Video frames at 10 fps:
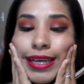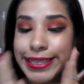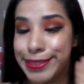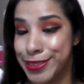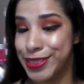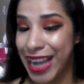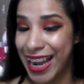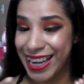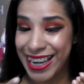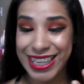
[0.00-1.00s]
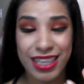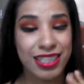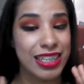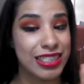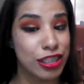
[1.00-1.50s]
and I like it
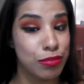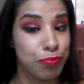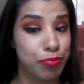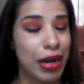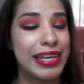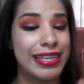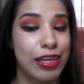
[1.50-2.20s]
that it's bright